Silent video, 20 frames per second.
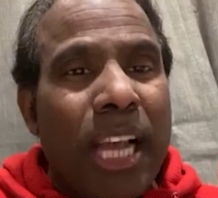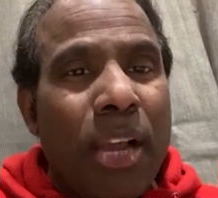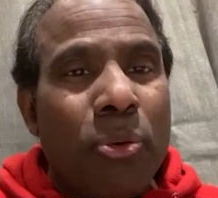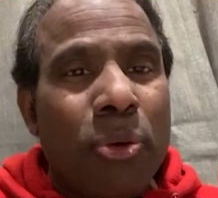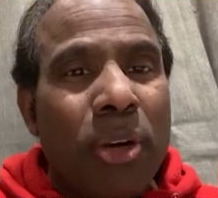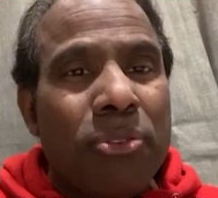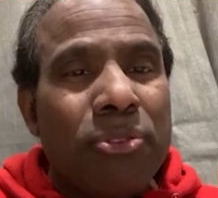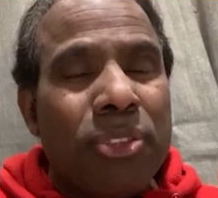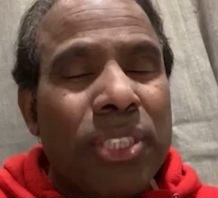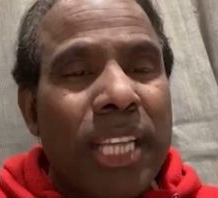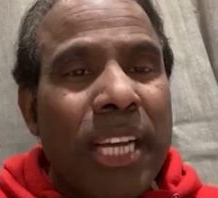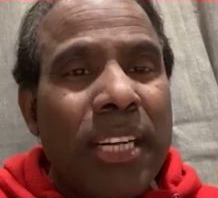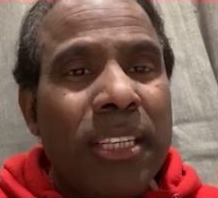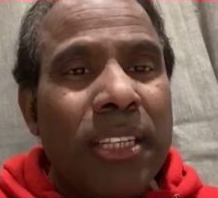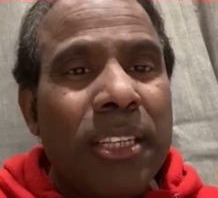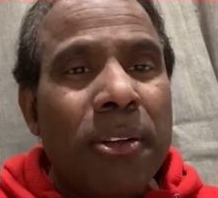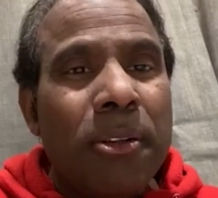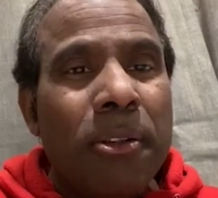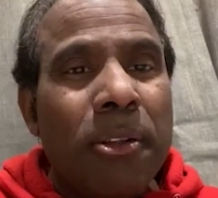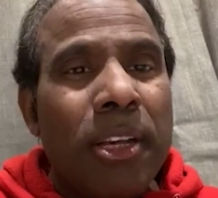I would have said,
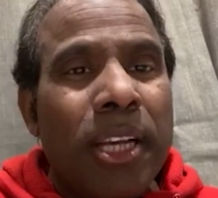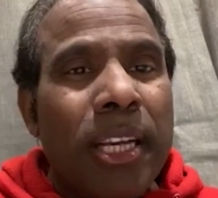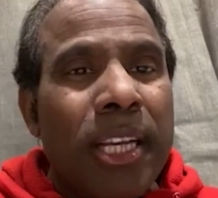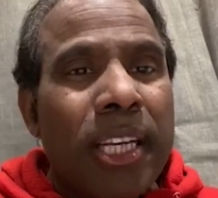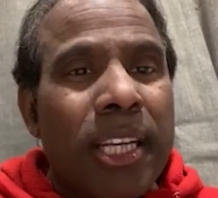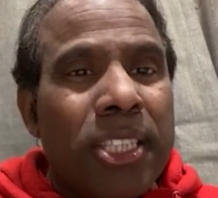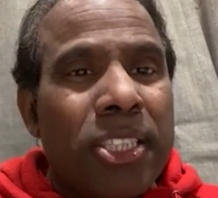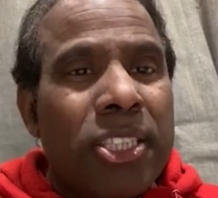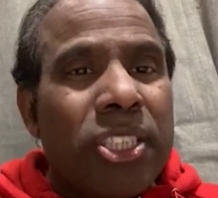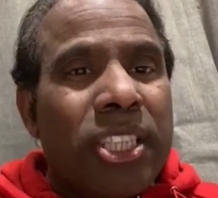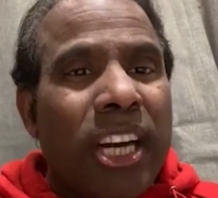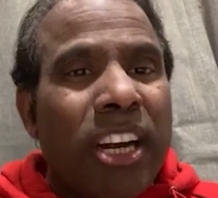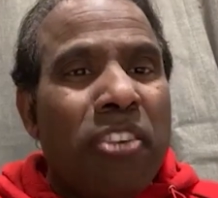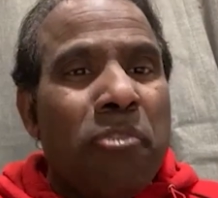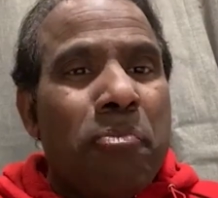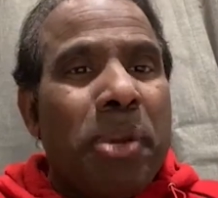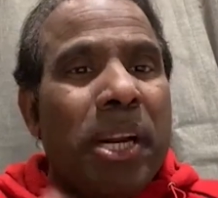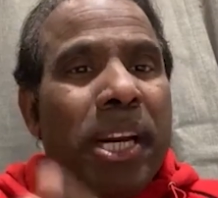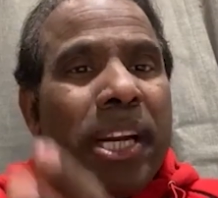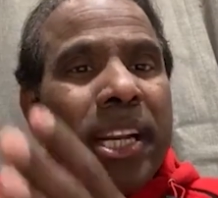instead of
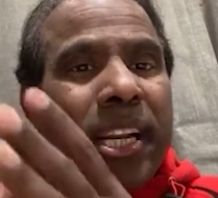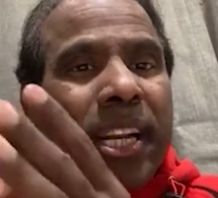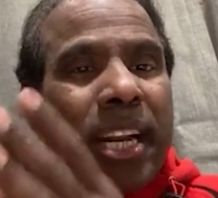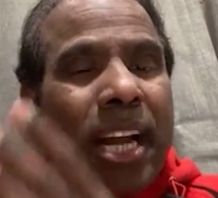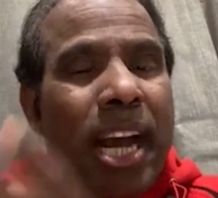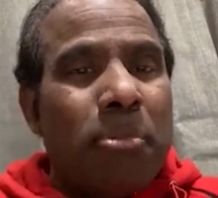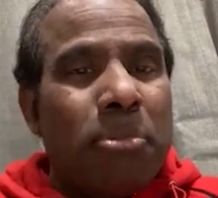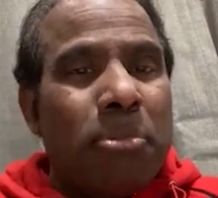building Ram